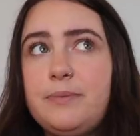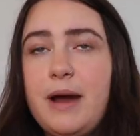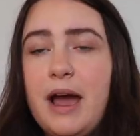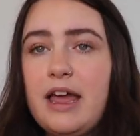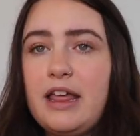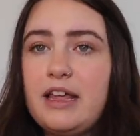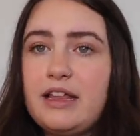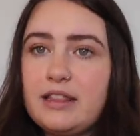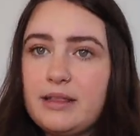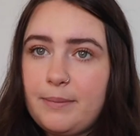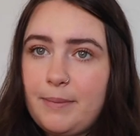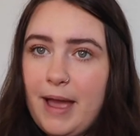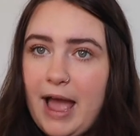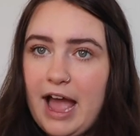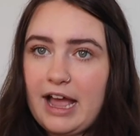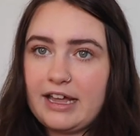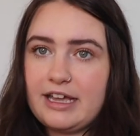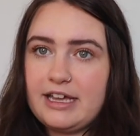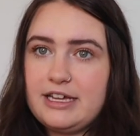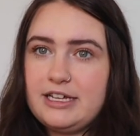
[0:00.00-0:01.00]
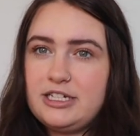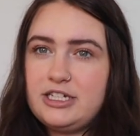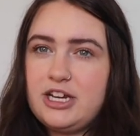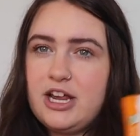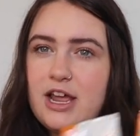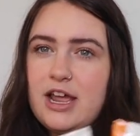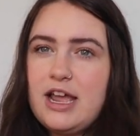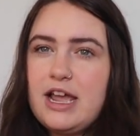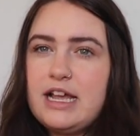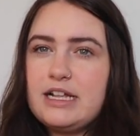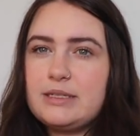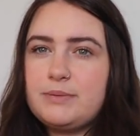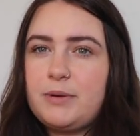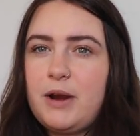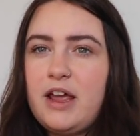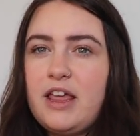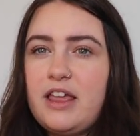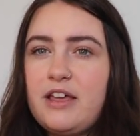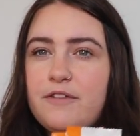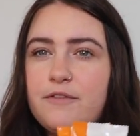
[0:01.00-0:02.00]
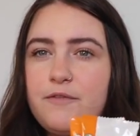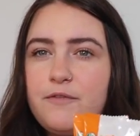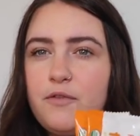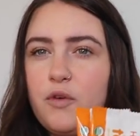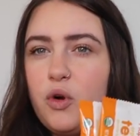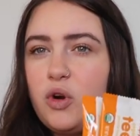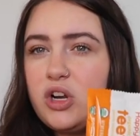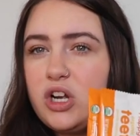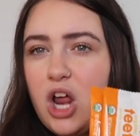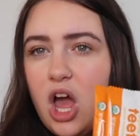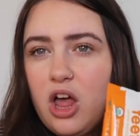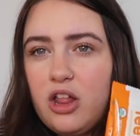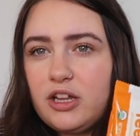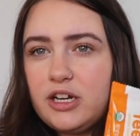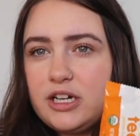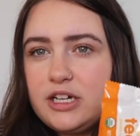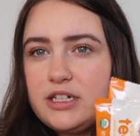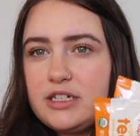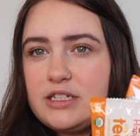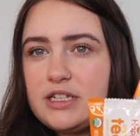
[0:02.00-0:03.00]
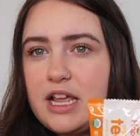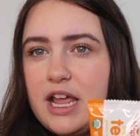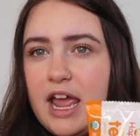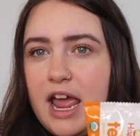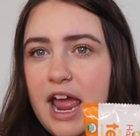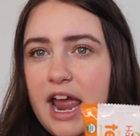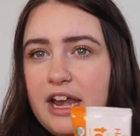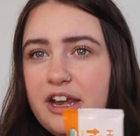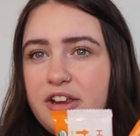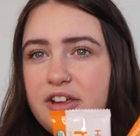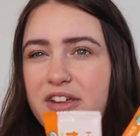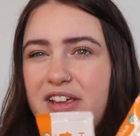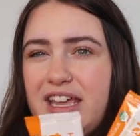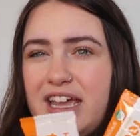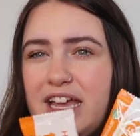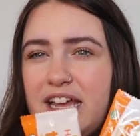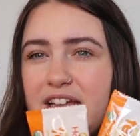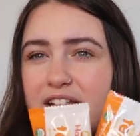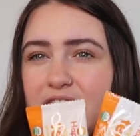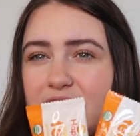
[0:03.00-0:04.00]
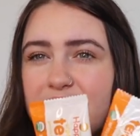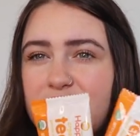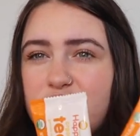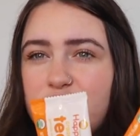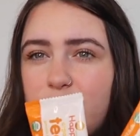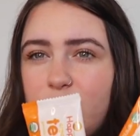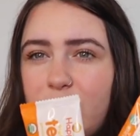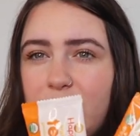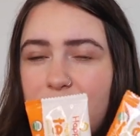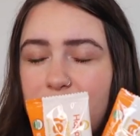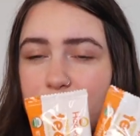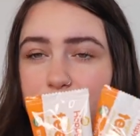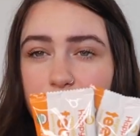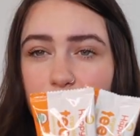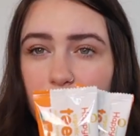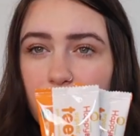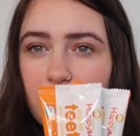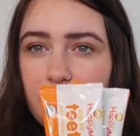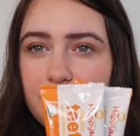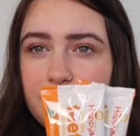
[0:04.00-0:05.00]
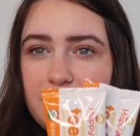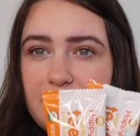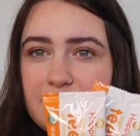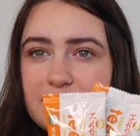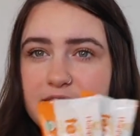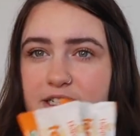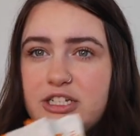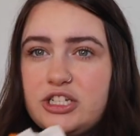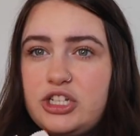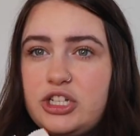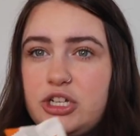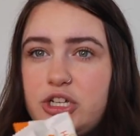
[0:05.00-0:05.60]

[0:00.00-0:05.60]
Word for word: you buy like the package. It's probably like $4, and you get like 24 of these, and